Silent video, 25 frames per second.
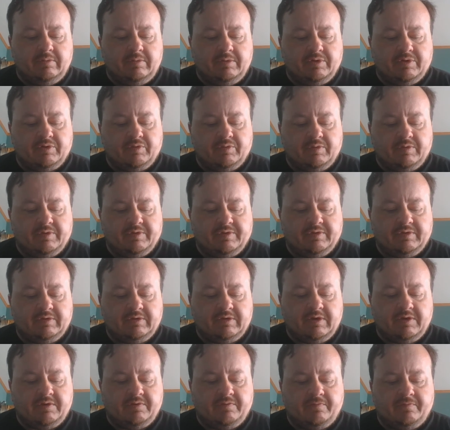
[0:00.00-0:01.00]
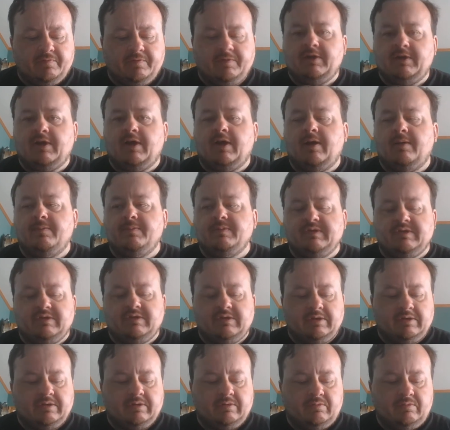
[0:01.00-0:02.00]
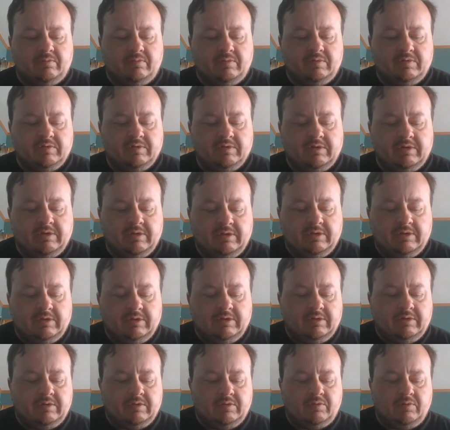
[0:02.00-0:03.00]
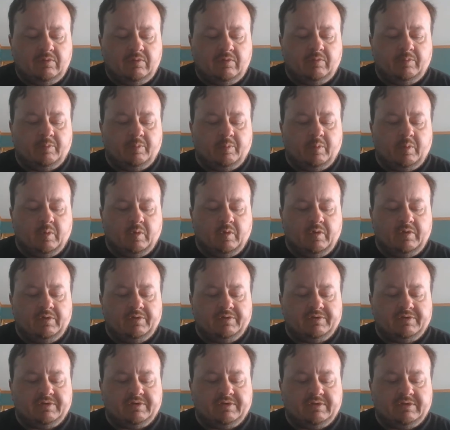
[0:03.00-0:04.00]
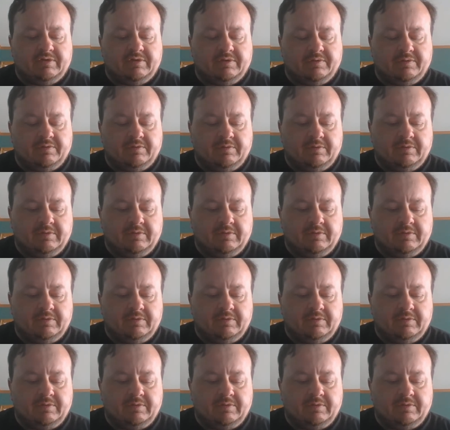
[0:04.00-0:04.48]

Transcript: which was kind of an upset on points.